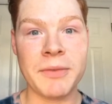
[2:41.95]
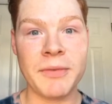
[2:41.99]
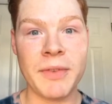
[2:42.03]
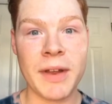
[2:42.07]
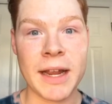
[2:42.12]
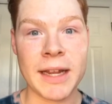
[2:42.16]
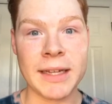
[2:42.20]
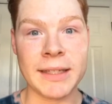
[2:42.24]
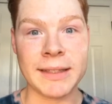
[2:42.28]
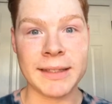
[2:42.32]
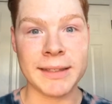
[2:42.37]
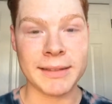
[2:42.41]

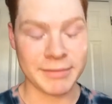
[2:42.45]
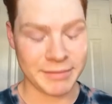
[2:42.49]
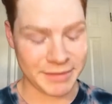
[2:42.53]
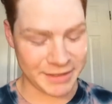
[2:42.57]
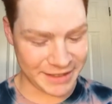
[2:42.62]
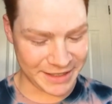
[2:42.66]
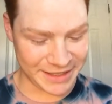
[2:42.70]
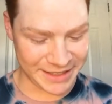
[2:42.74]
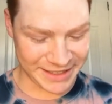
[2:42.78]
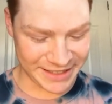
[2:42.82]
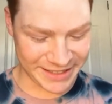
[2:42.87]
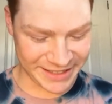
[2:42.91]
face.
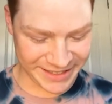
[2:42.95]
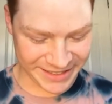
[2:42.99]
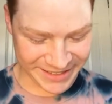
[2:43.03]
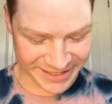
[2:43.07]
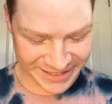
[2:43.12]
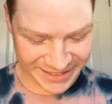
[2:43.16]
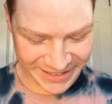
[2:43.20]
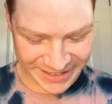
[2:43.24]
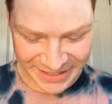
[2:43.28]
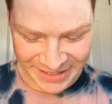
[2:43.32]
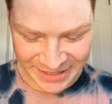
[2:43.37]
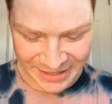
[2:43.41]

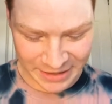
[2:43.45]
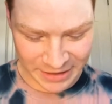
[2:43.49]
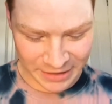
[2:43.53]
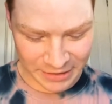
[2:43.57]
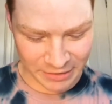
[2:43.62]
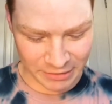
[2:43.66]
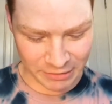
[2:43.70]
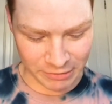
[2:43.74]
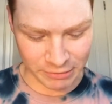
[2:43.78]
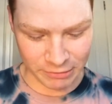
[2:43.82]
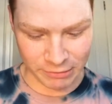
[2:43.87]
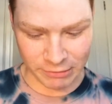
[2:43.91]

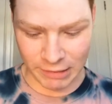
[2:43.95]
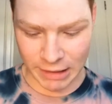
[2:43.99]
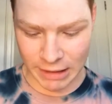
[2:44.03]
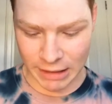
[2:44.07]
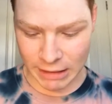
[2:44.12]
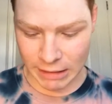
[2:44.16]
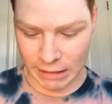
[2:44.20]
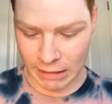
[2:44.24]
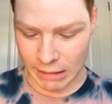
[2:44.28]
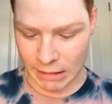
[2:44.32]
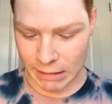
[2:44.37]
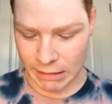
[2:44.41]

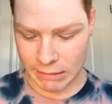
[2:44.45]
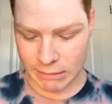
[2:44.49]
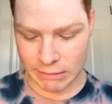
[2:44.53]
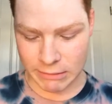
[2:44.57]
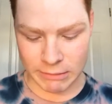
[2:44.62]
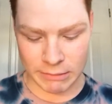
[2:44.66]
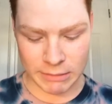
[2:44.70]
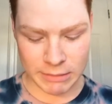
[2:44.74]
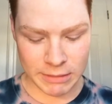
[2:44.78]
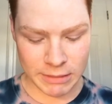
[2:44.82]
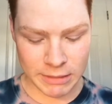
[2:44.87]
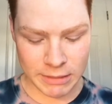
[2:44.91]
Ready to go.